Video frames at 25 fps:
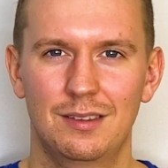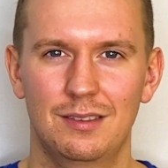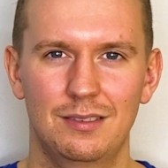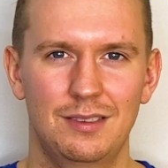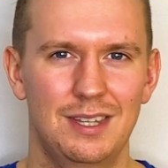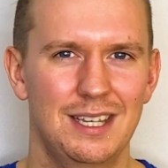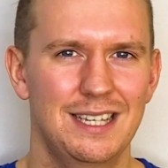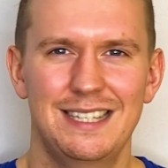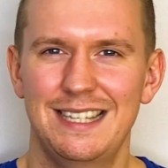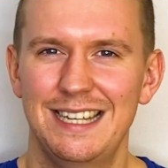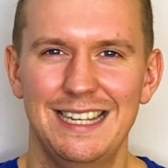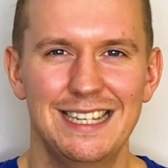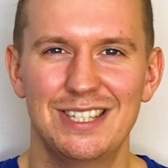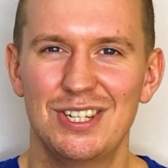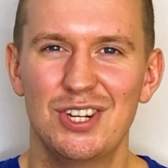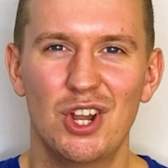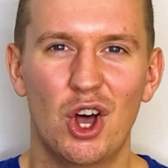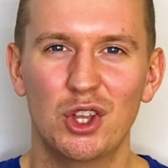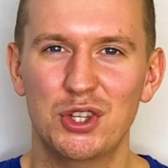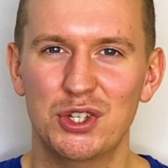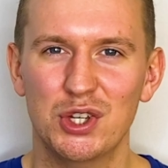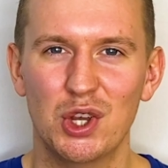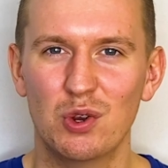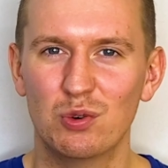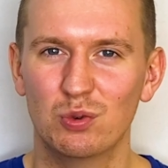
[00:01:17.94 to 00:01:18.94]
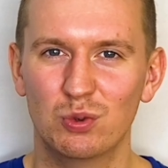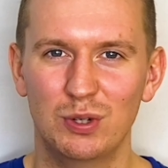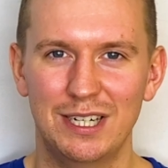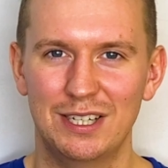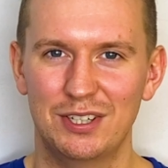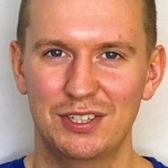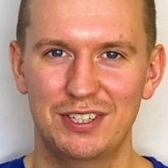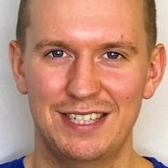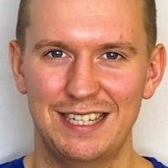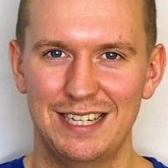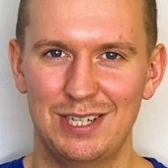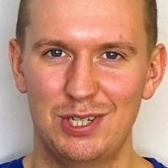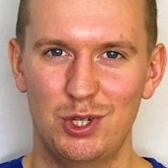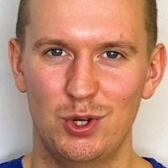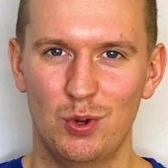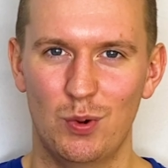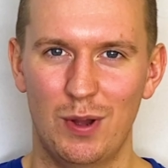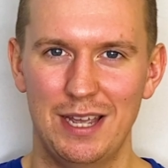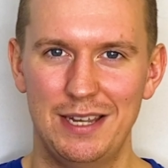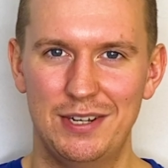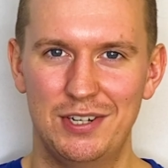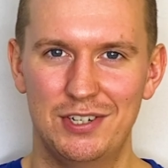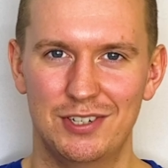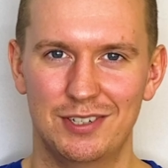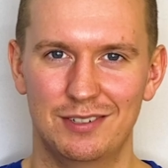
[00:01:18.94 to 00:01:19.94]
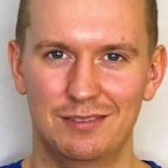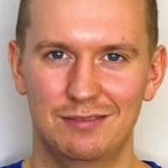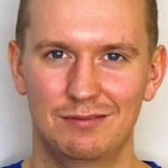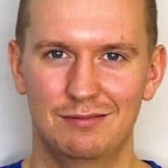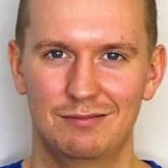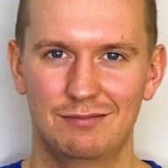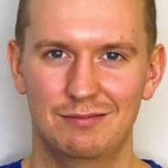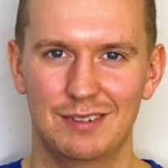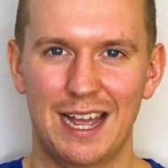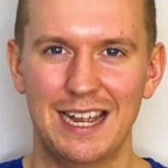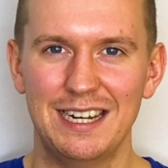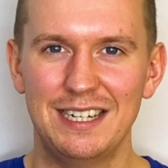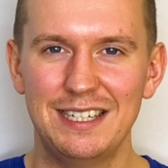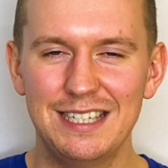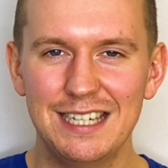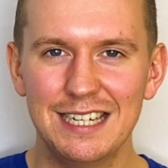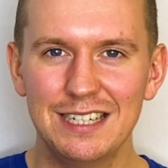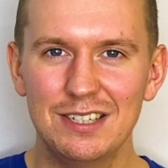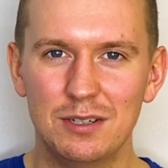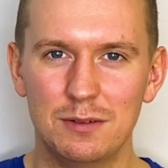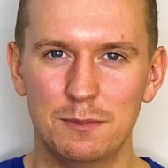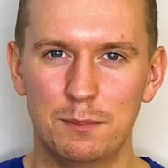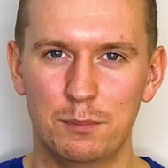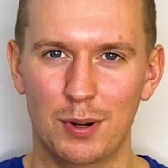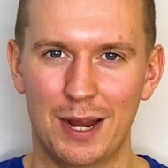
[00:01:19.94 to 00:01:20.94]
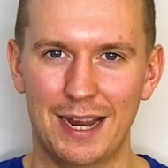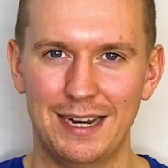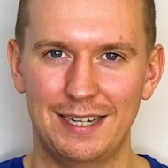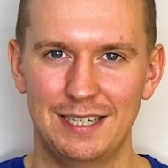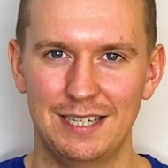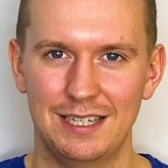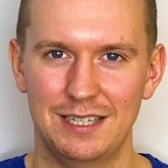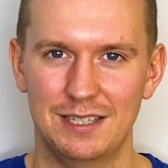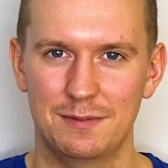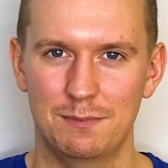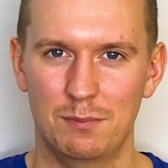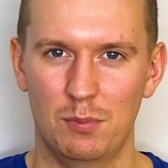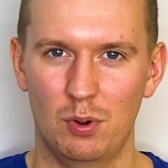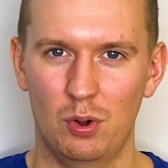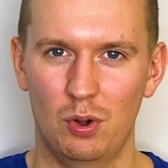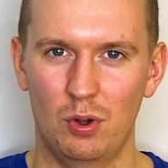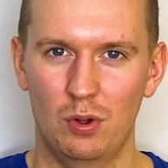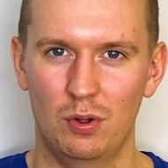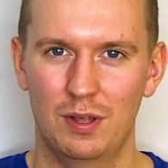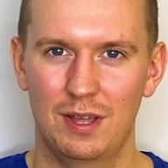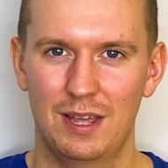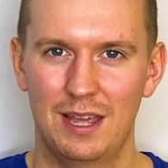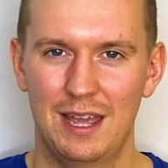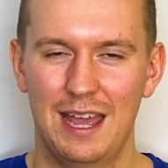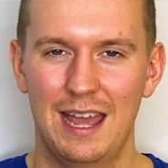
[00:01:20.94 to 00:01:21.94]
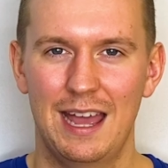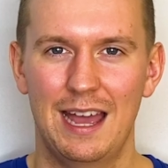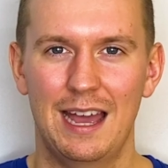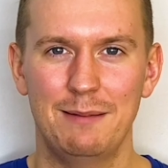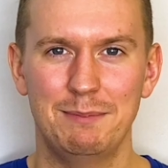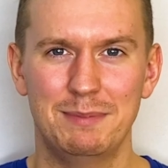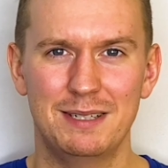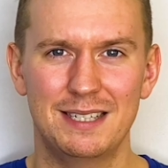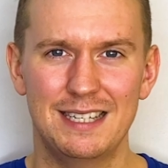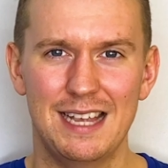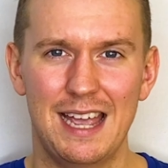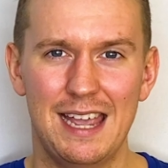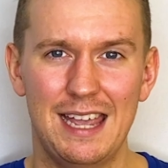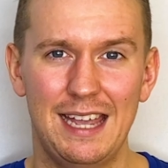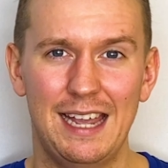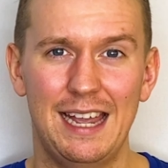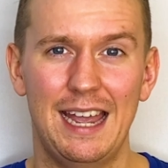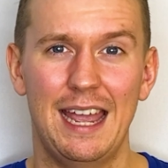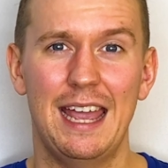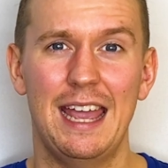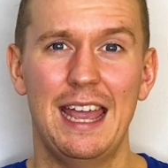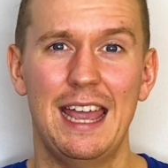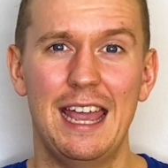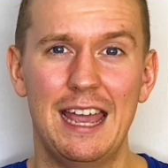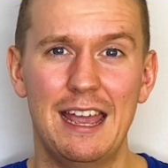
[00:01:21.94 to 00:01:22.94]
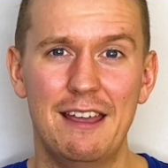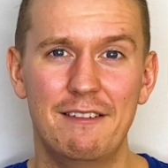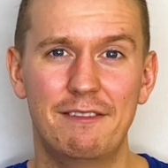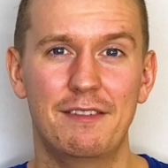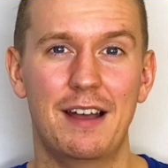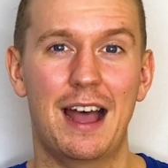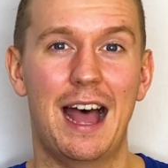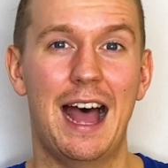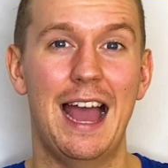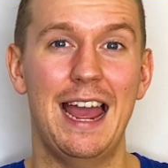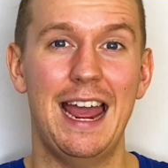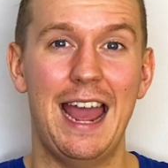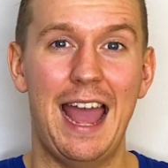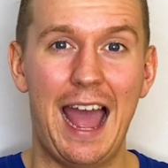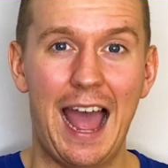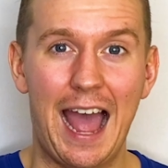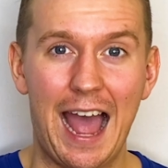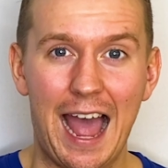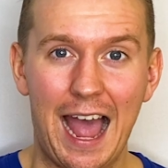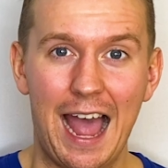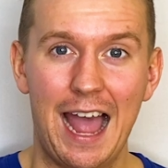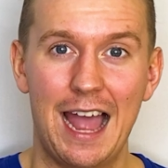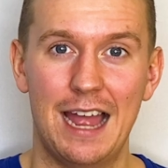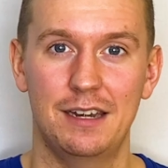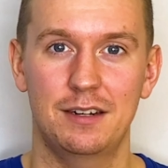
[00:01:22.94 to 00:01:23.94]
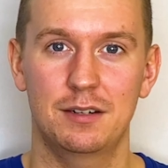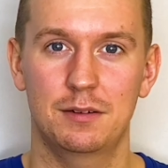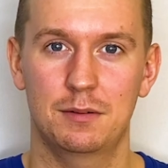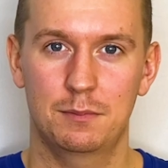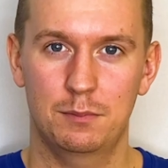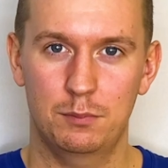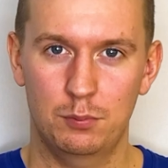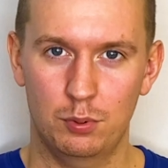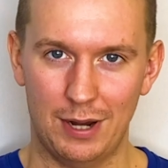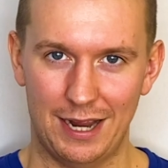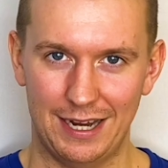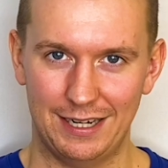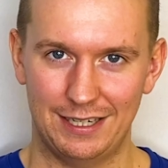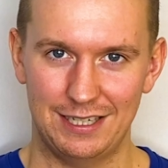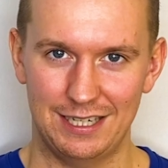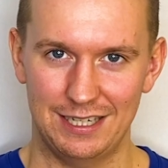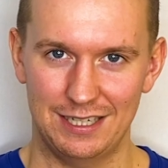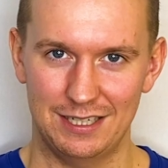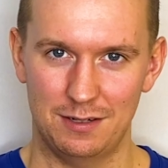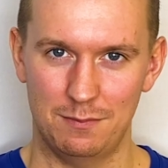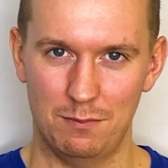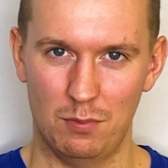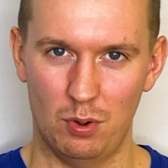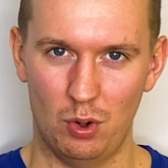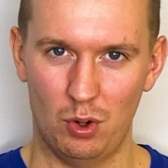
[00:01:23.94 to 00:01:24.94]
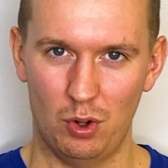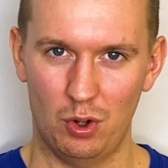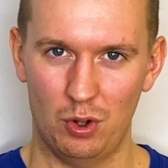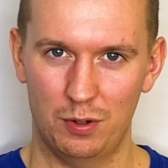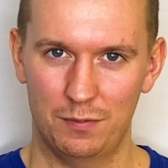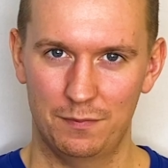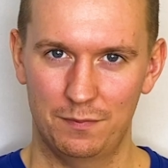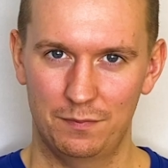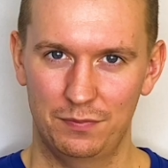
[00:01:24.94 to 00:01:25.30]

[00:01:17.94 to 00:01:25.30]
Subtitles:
This is not a real situation. I didn't practice more. I'm saying if I had practiced more.